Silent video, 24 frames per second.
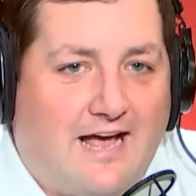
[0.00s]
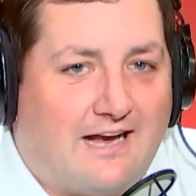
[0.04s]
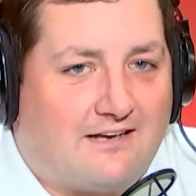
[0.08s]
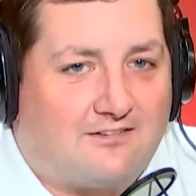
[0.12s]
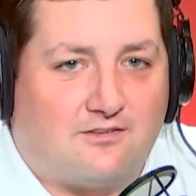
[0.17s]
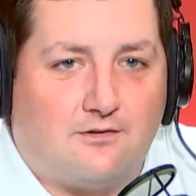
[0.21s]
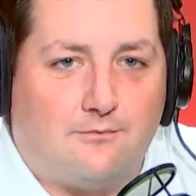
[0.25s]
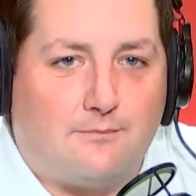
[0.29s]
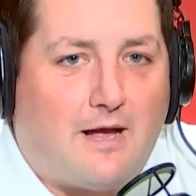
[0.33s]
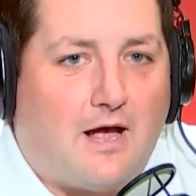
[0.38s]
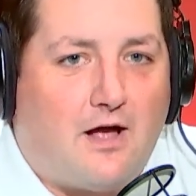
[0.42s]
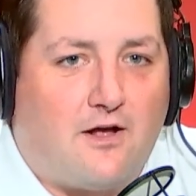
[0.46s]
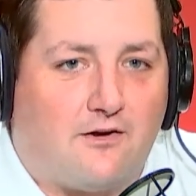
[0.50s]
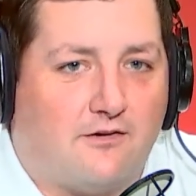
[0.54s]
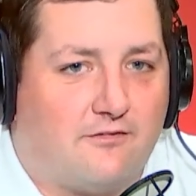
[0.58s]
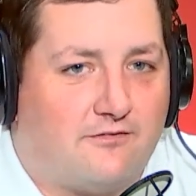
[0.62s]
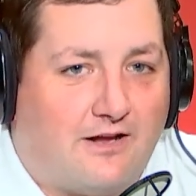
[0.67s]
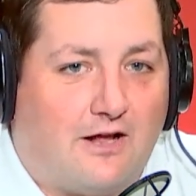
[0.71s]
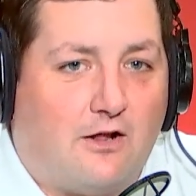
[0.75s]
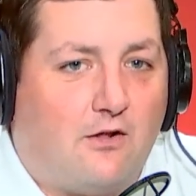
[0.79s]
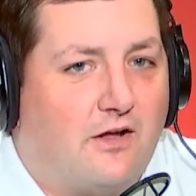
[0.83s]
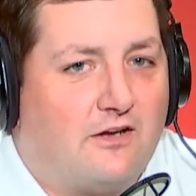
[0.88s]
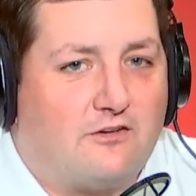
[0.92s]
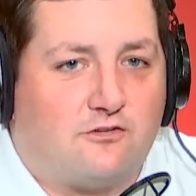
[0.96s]
X amount
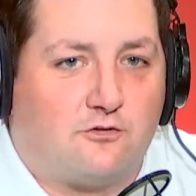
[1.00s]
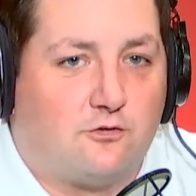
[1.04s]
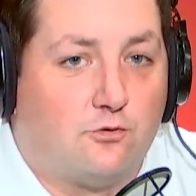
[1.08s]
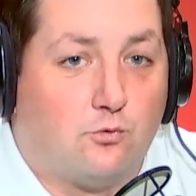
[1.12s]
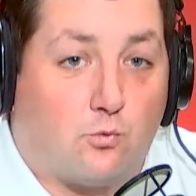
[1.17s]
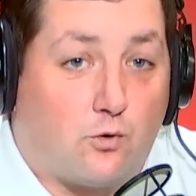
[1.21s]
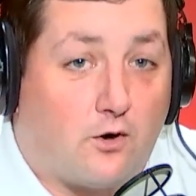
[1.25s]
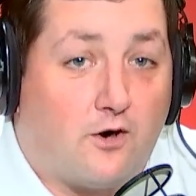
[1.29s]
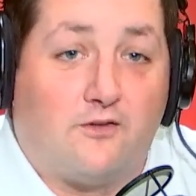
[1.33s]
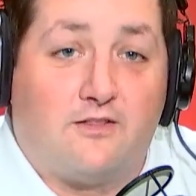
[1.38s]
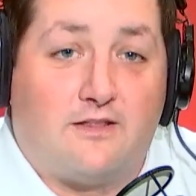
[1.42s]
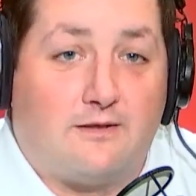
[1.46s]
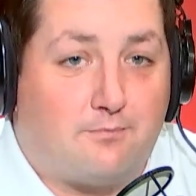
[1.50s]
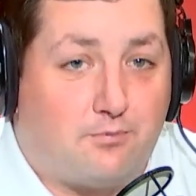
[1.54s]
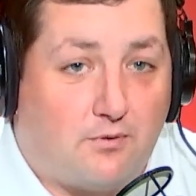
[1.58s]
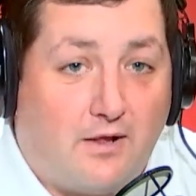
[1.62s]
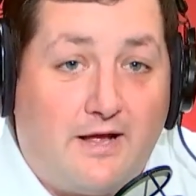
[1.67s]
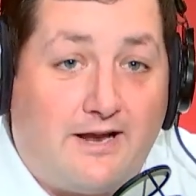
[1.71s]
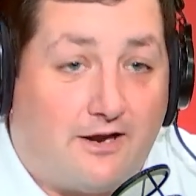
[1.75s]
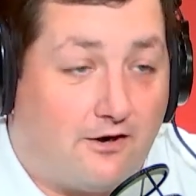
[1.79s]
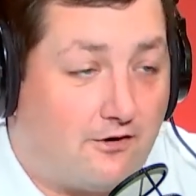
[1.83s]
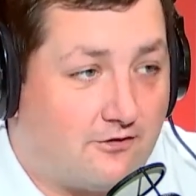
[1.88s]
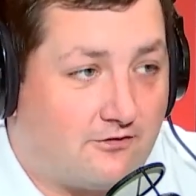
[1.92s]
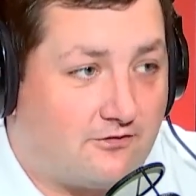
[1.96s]
of LSU-worthy
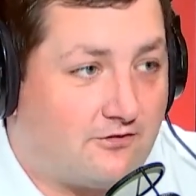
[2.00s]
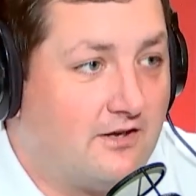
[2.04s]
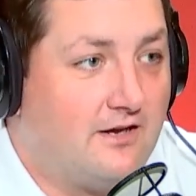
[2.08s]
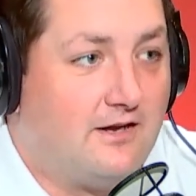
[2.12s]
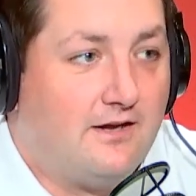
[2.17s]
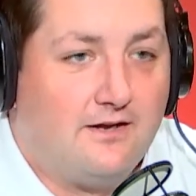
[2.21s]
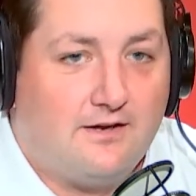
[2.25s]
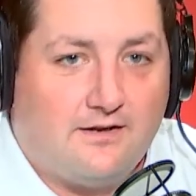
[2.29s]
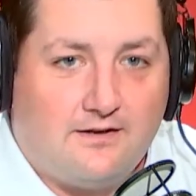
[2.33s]
players.